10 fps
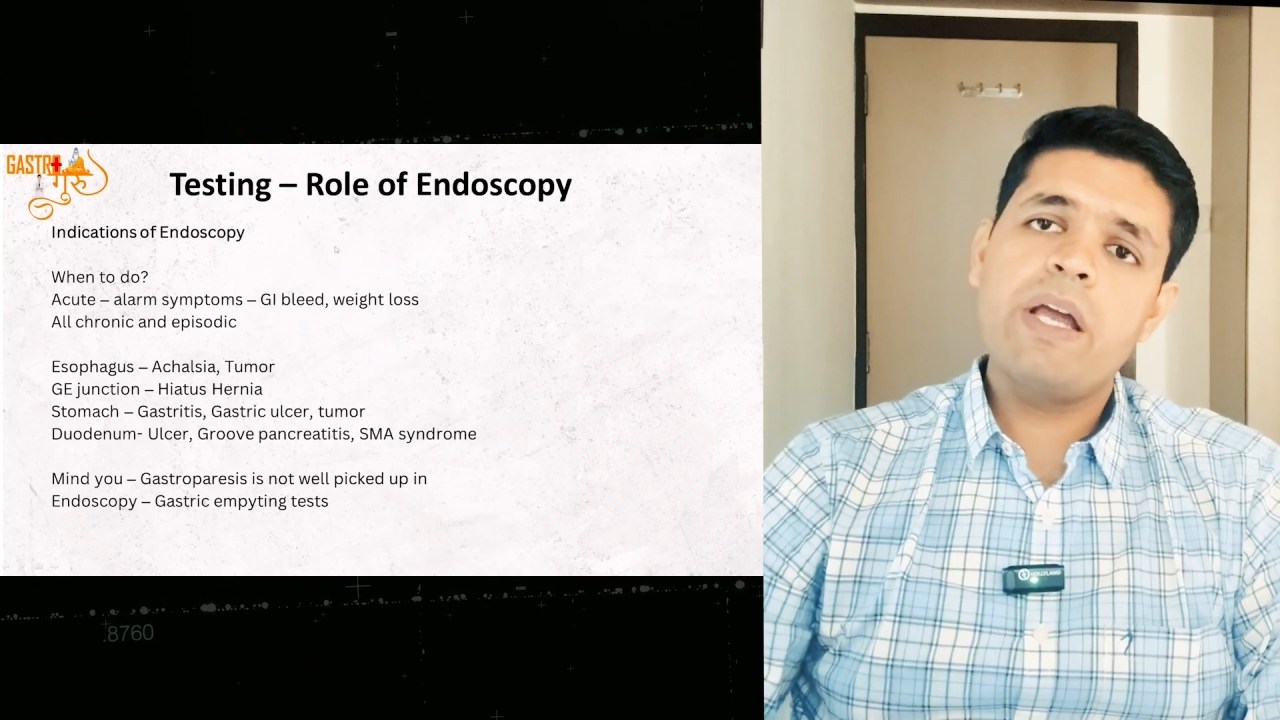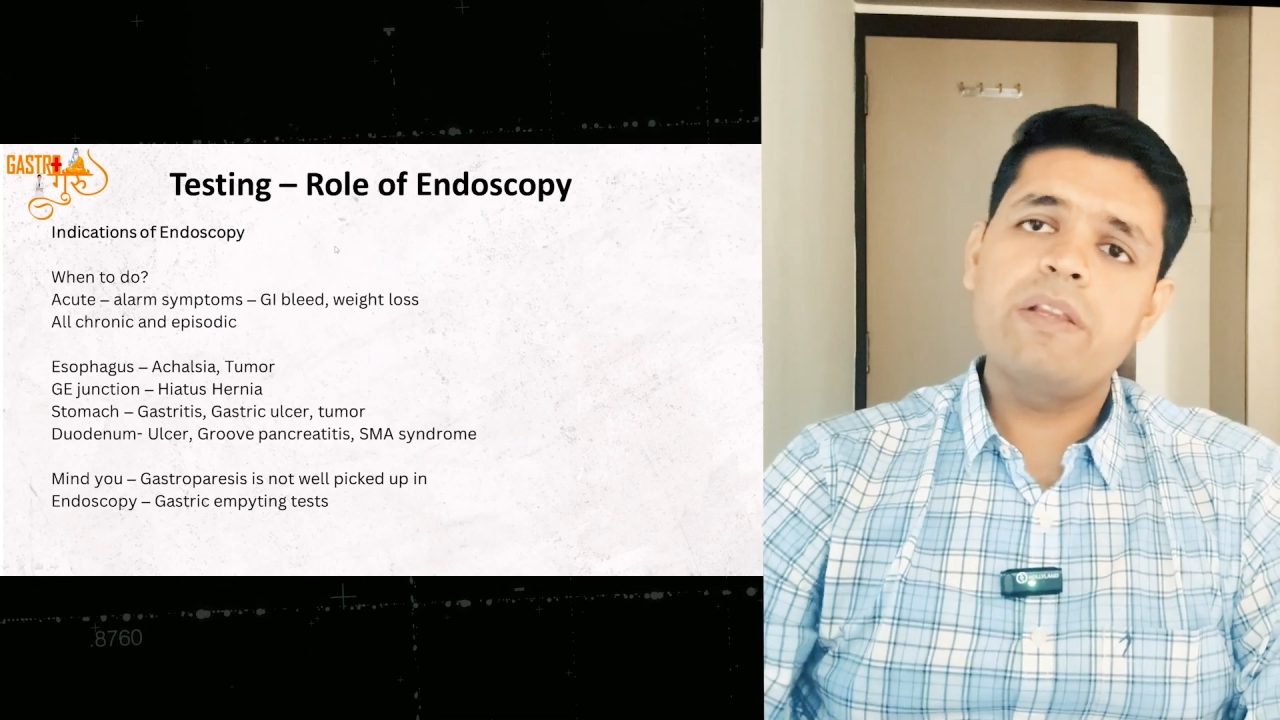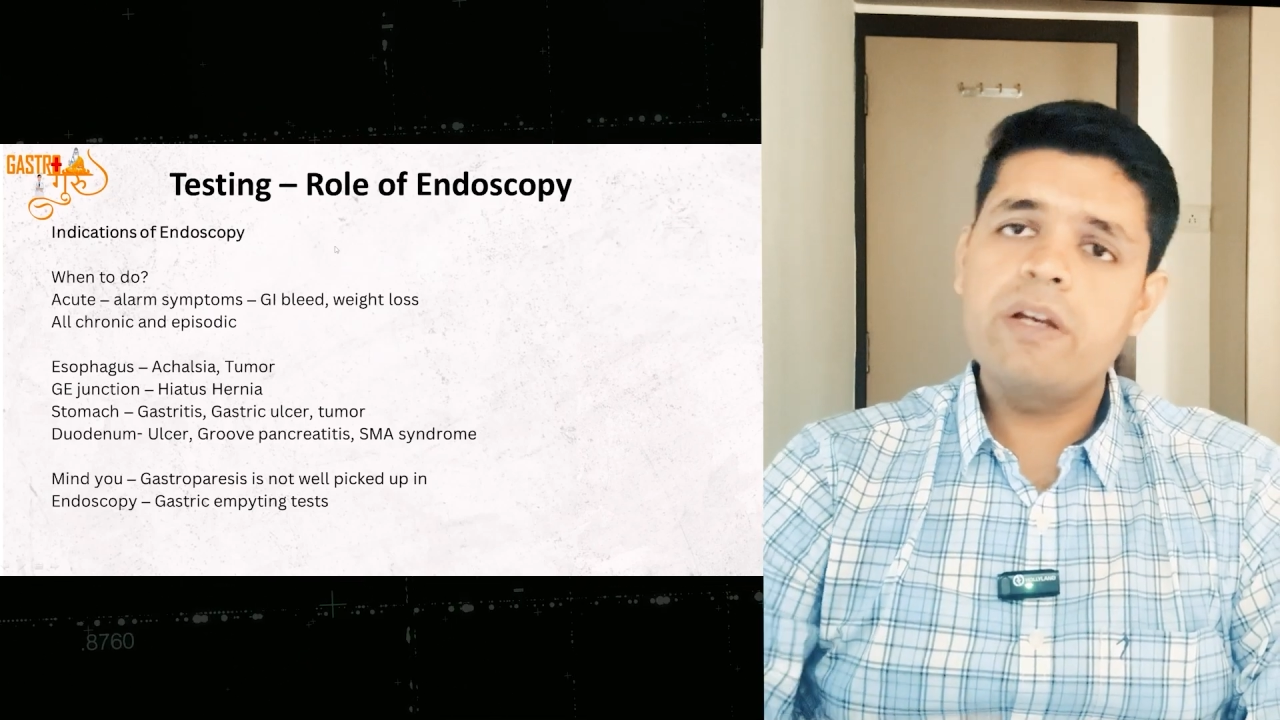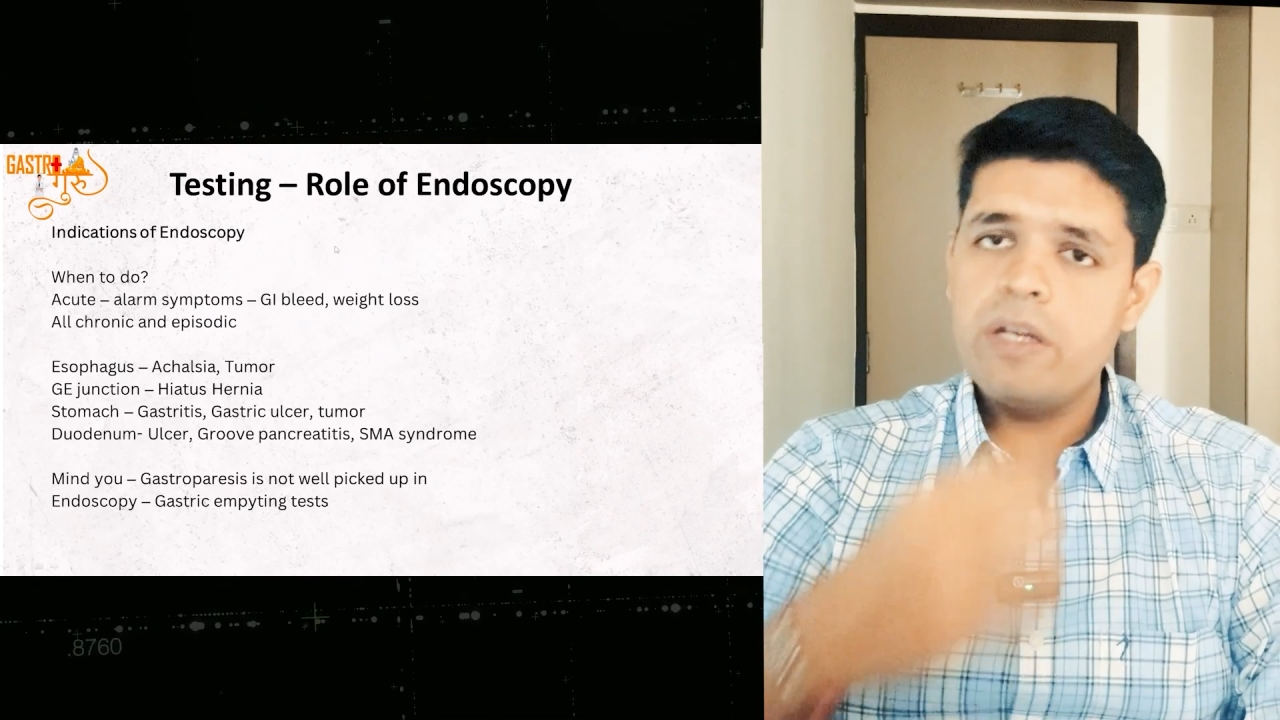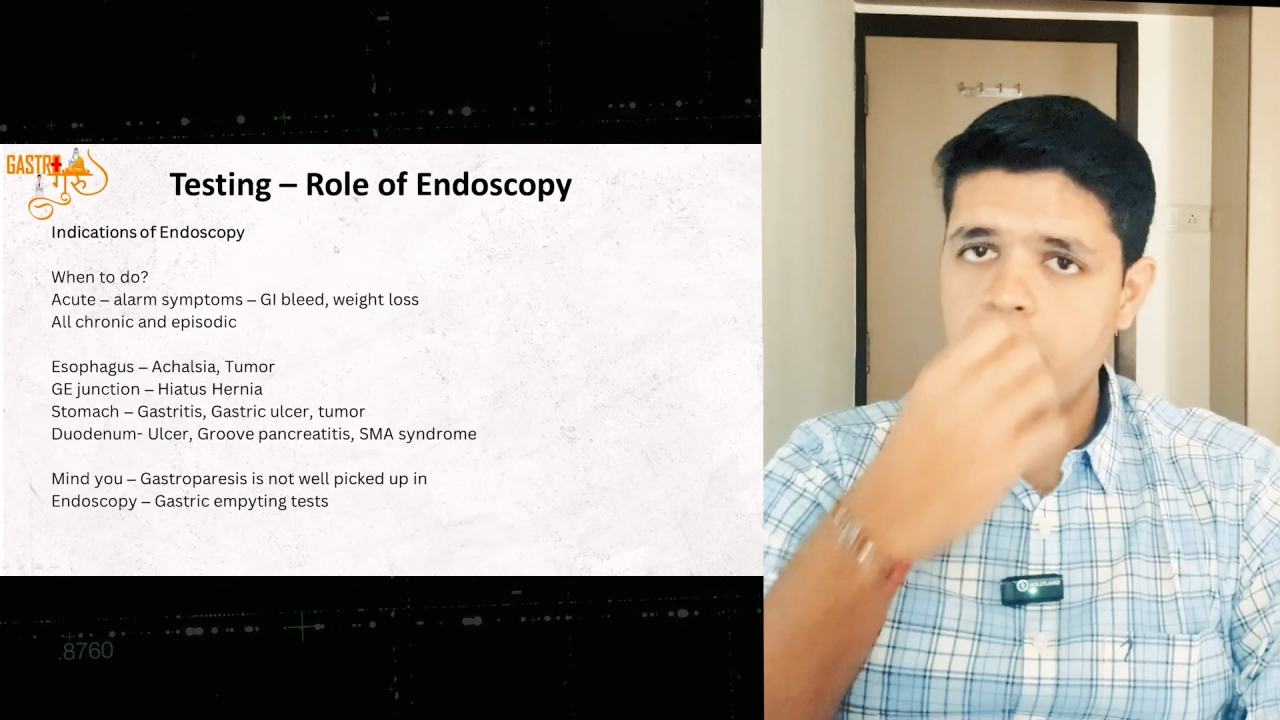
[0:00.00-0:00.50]

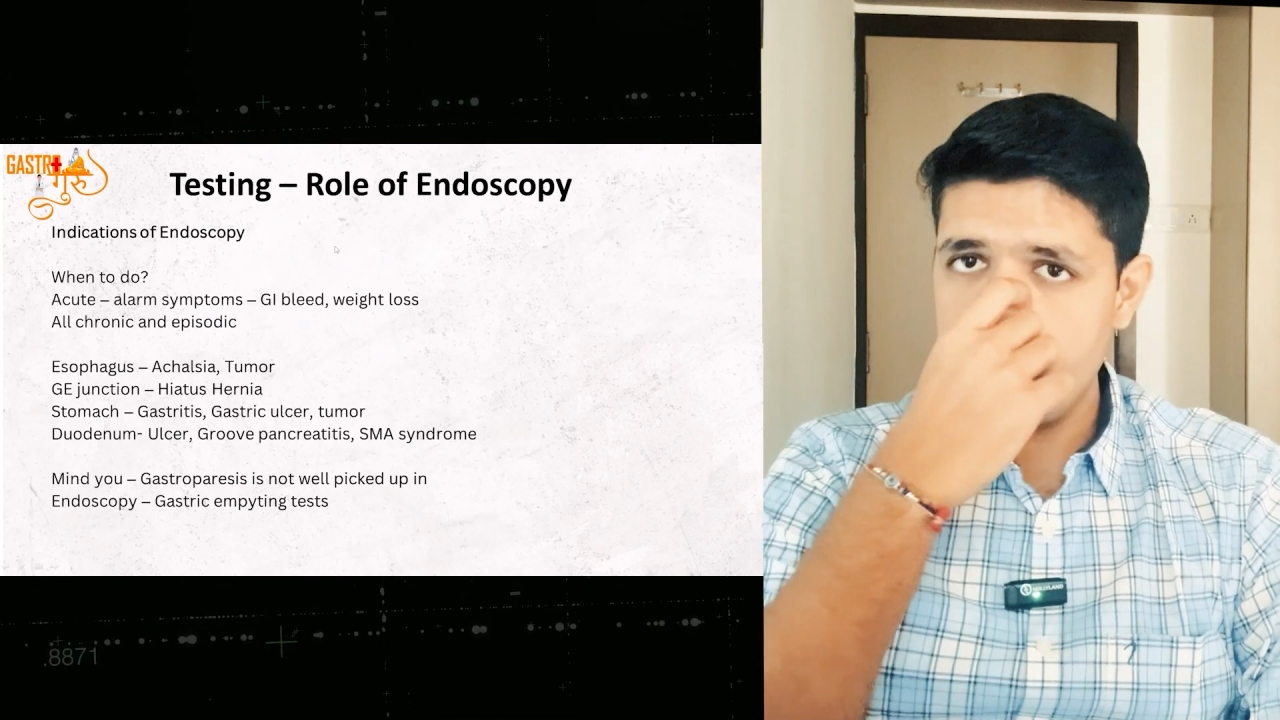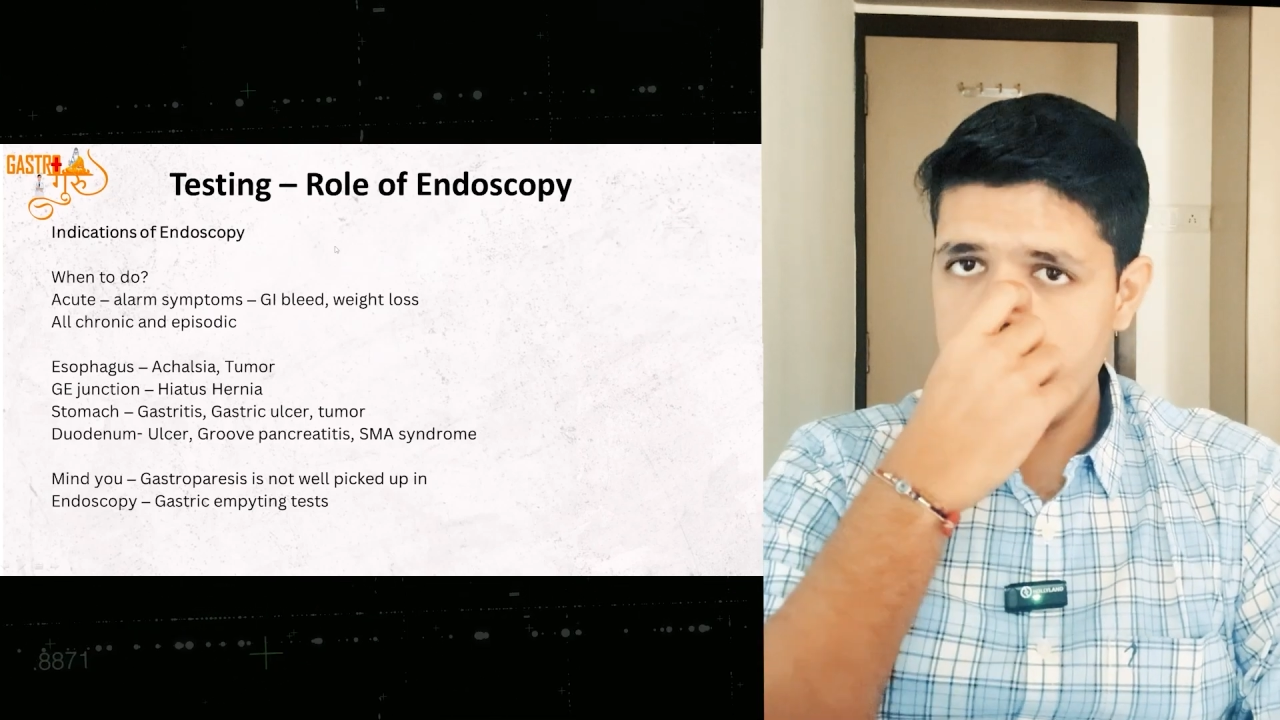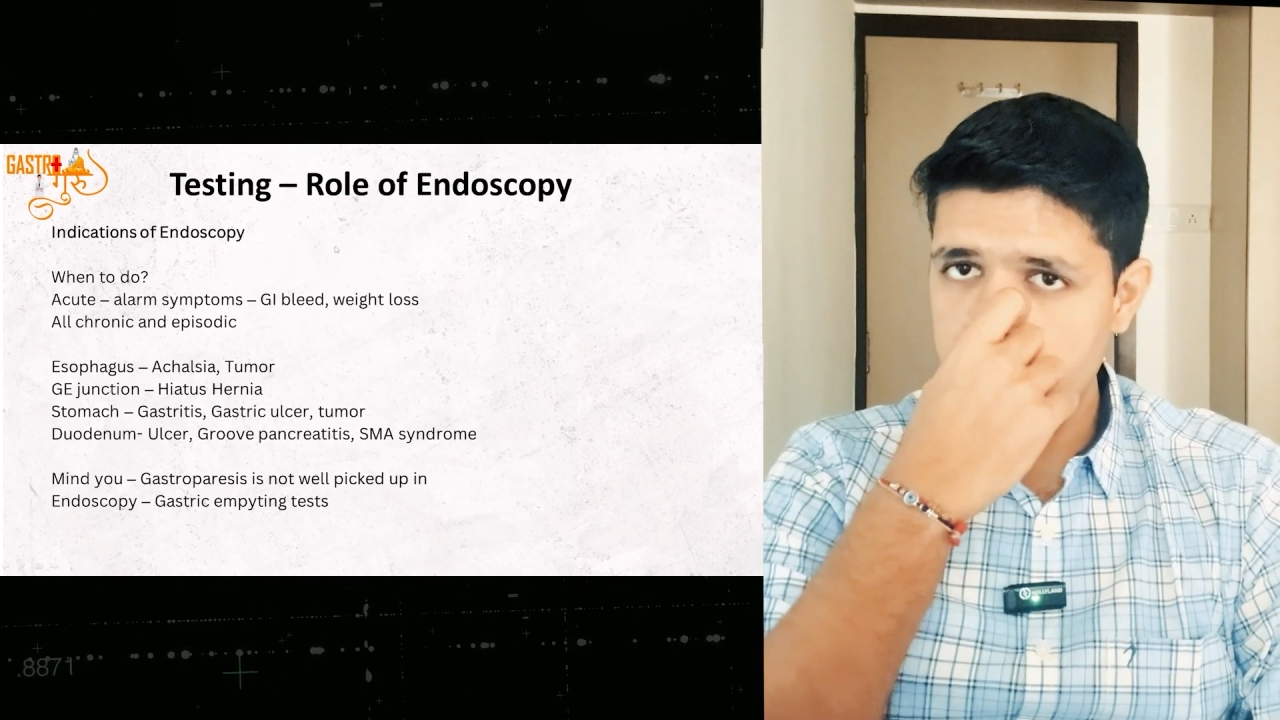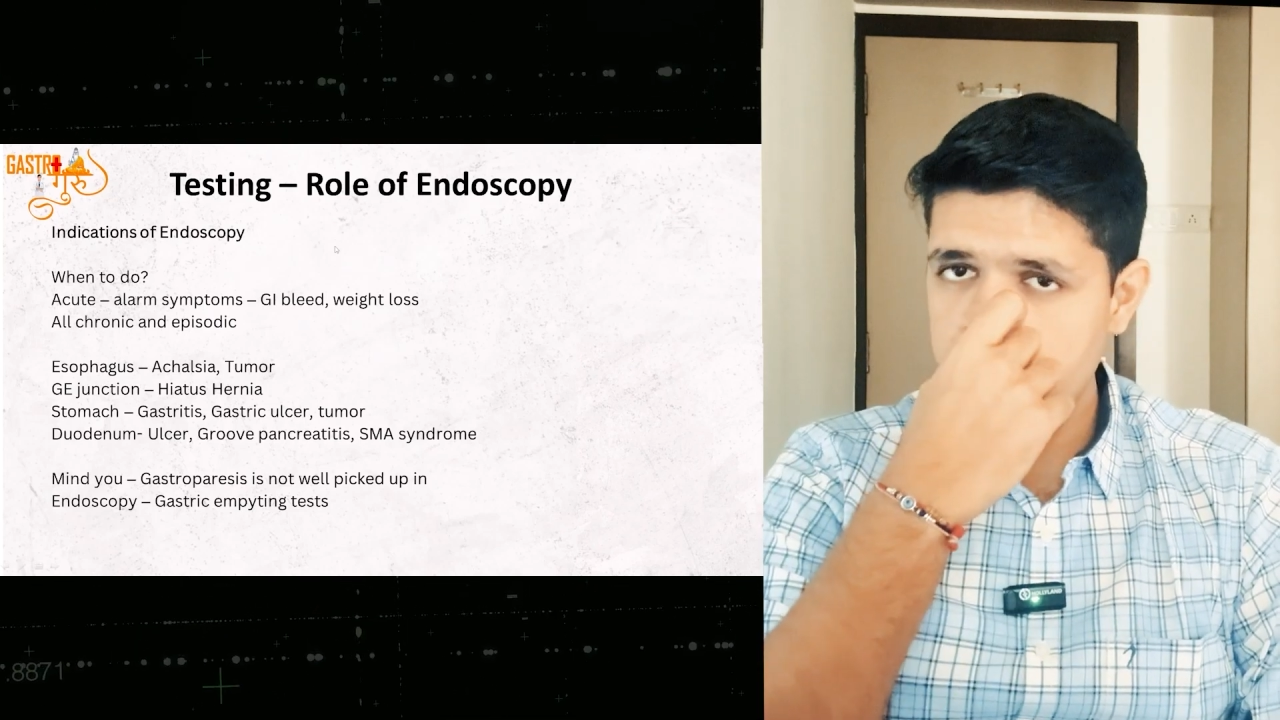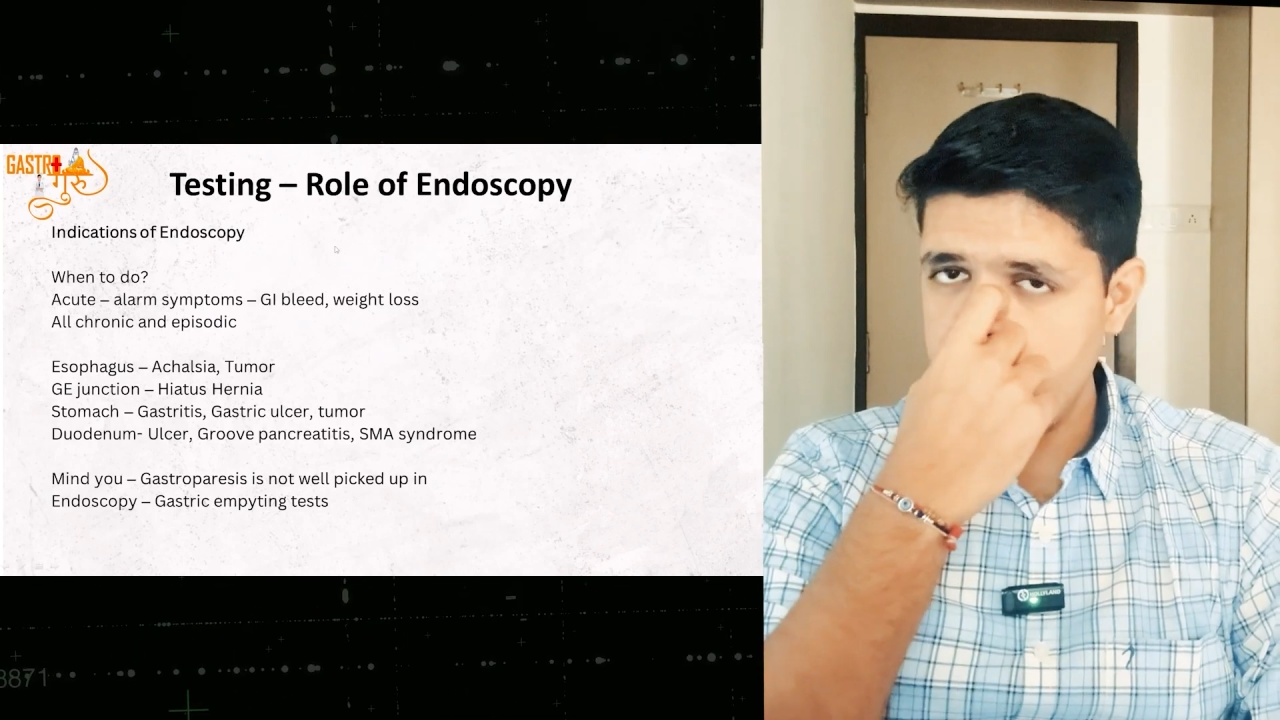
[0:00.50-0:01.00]
and the
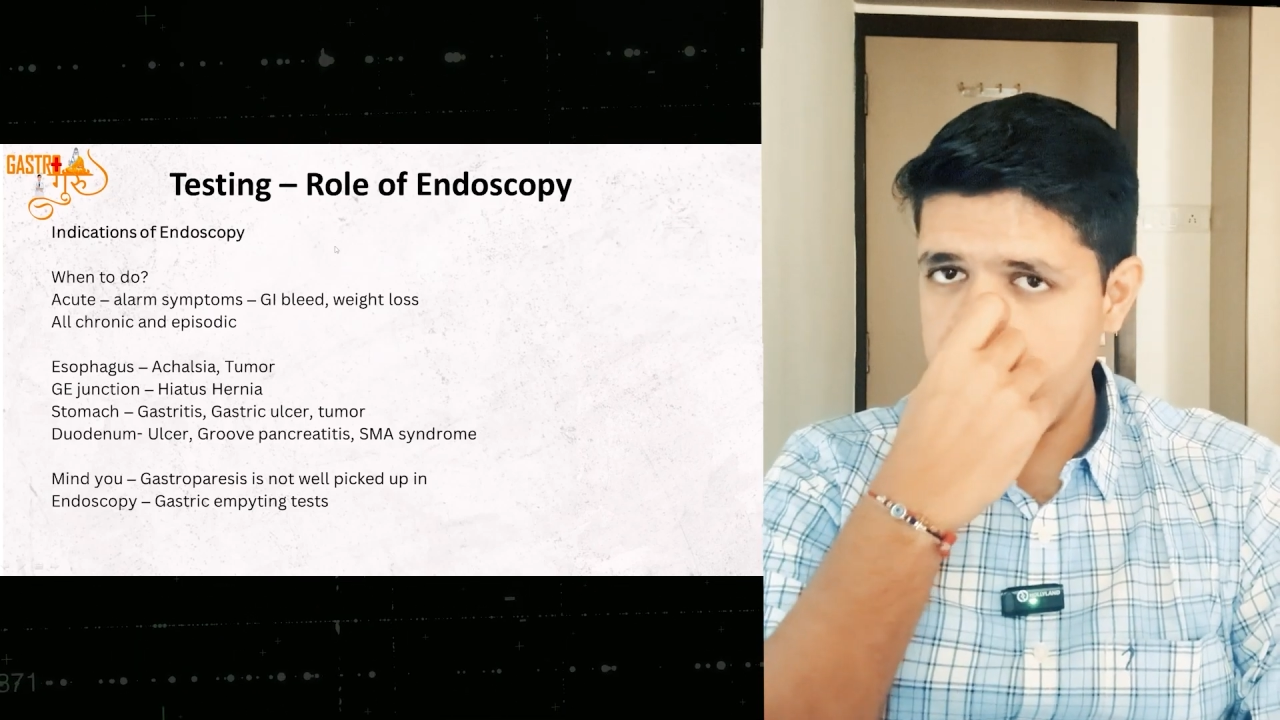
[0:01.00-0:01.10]
duodenum,